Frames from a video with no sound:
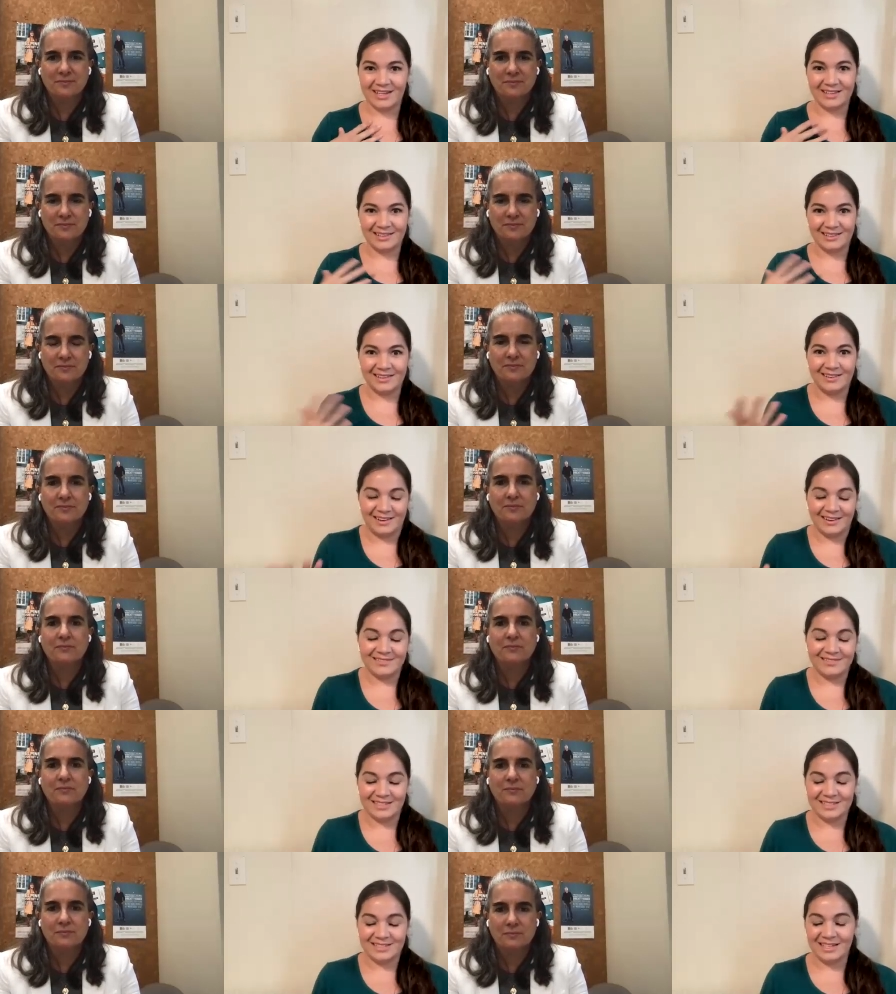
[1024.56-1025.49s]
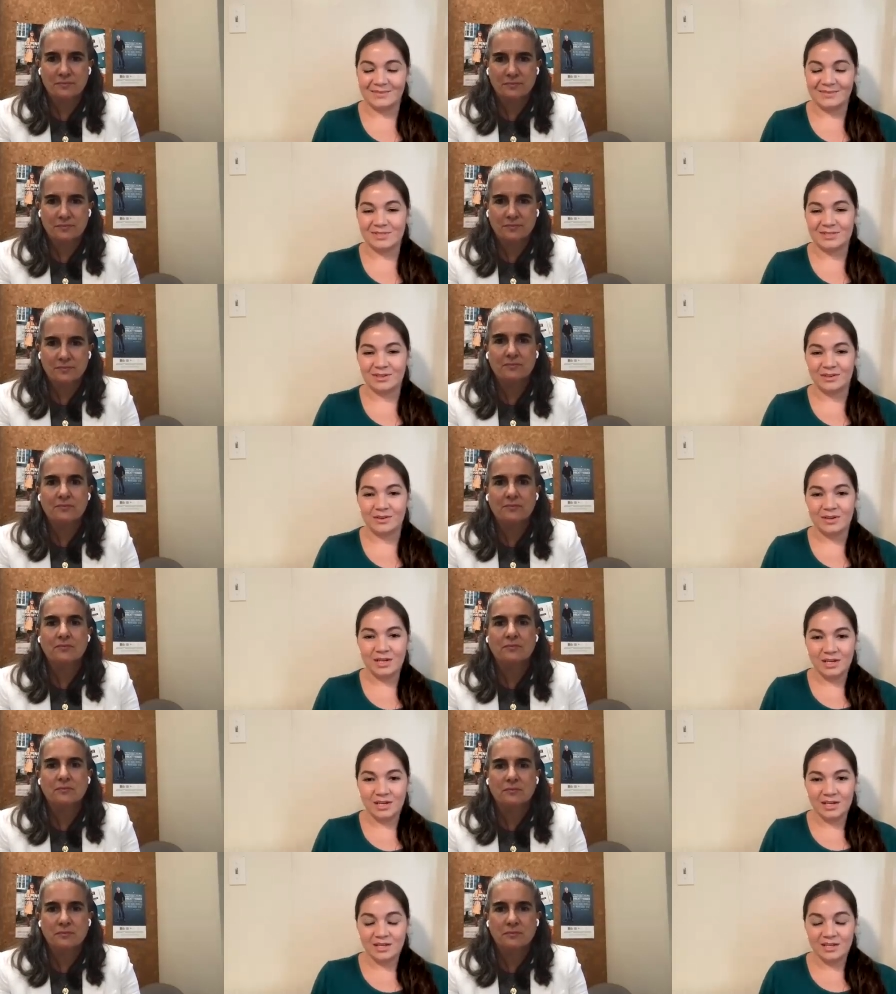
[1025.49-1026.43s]
Speaker 1: at, mm-hmm. oftentimes. So
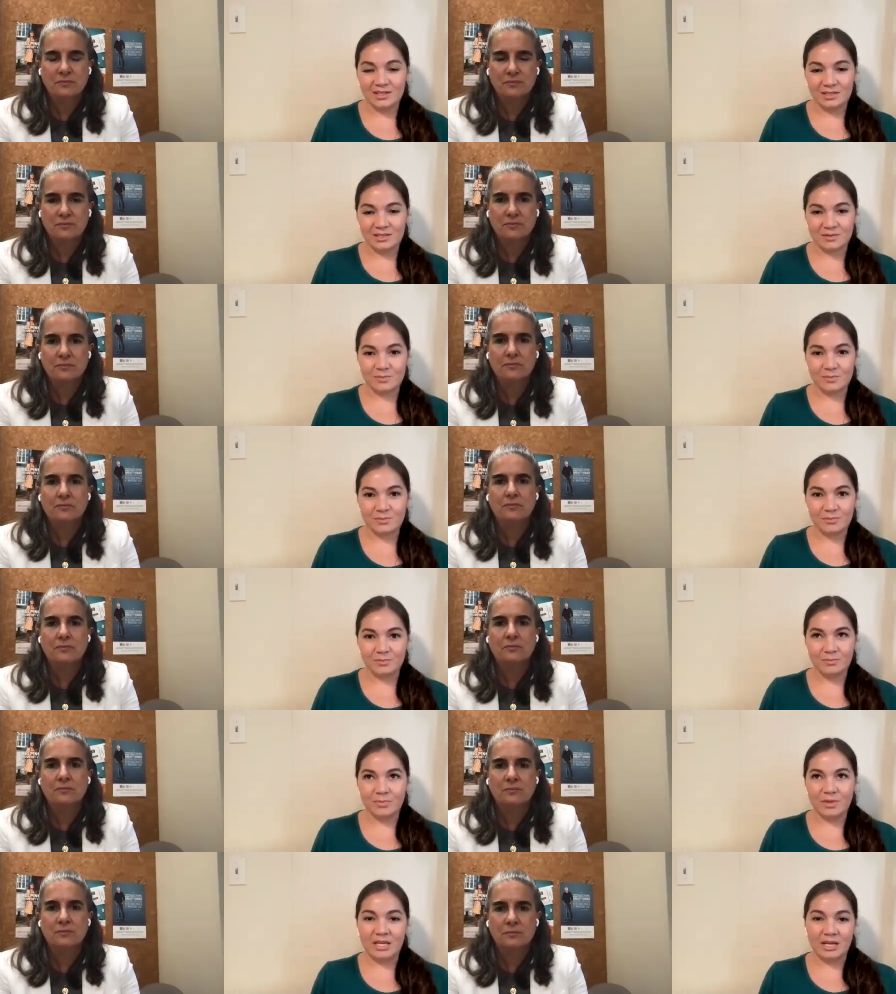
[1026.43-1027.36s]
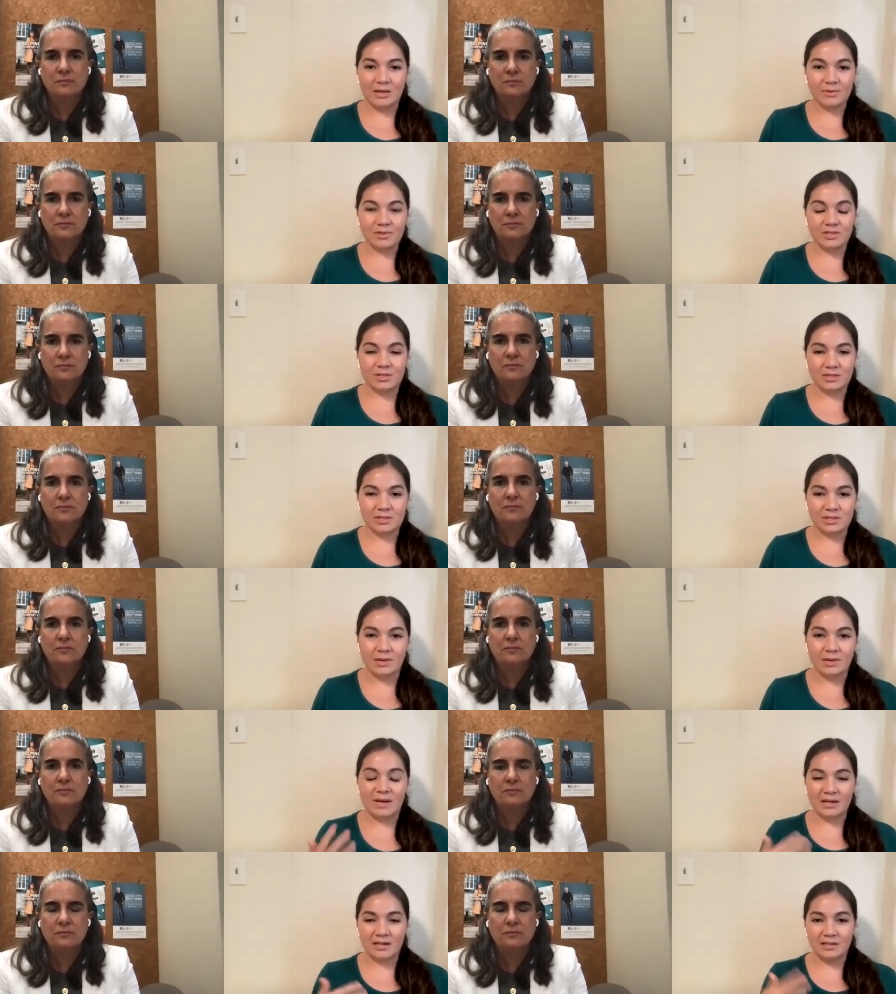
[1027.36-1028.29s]
just being able to
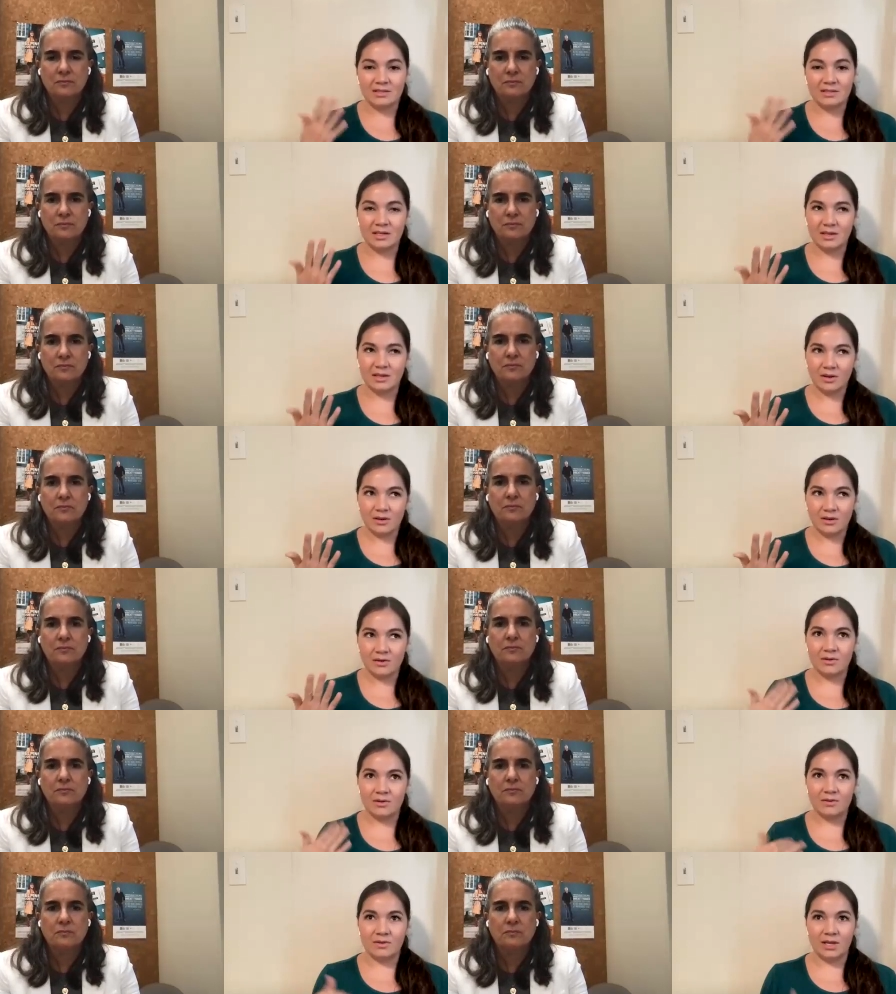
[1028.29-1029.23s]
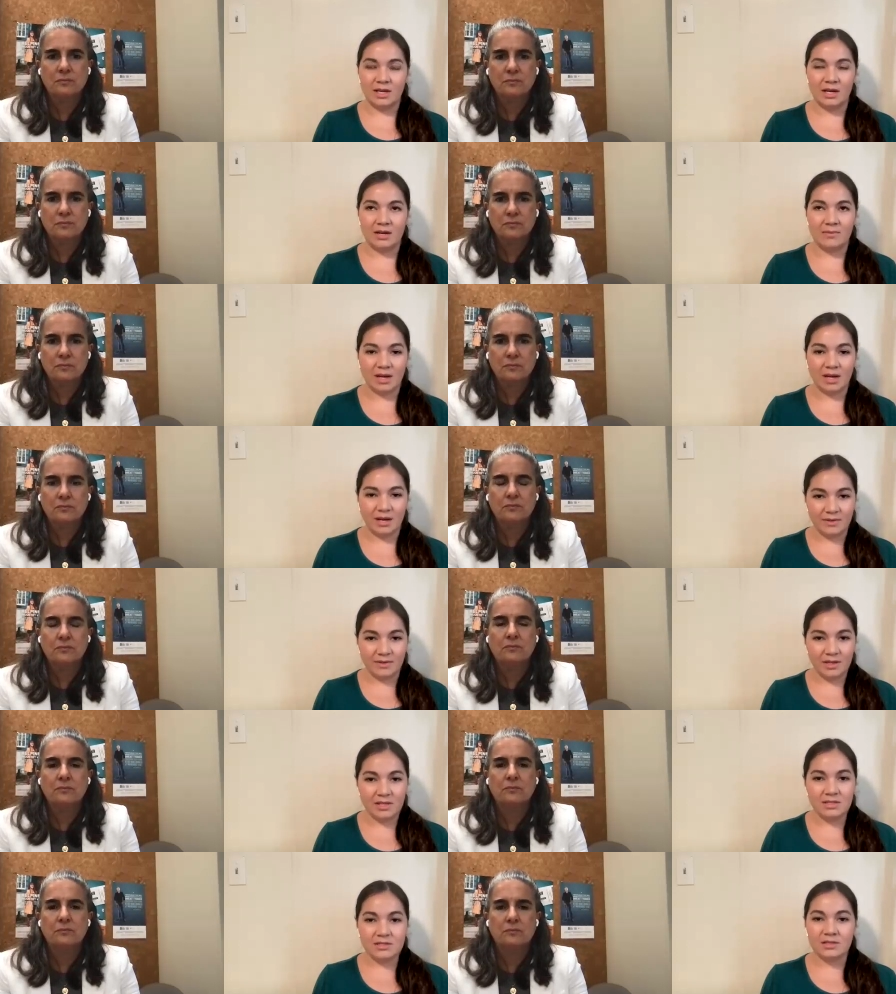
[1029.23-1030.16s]
step back and say, "Oh, okay, I'm
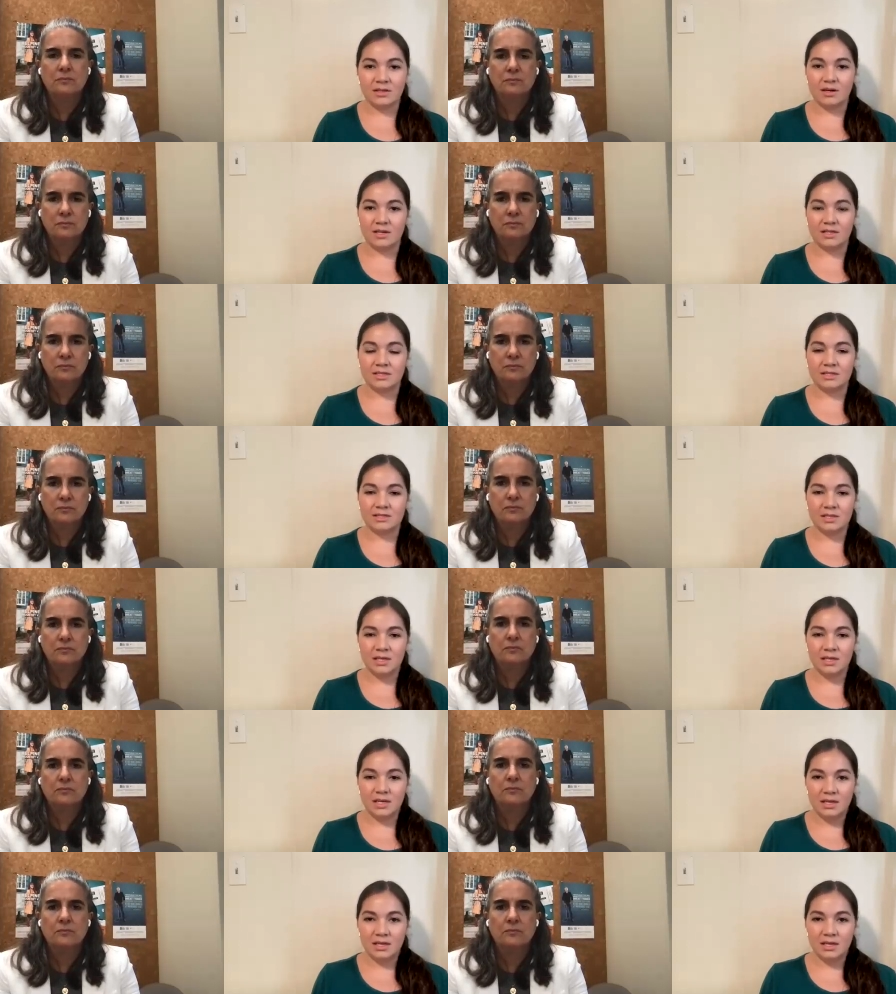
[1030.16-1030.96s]
having these thoughts.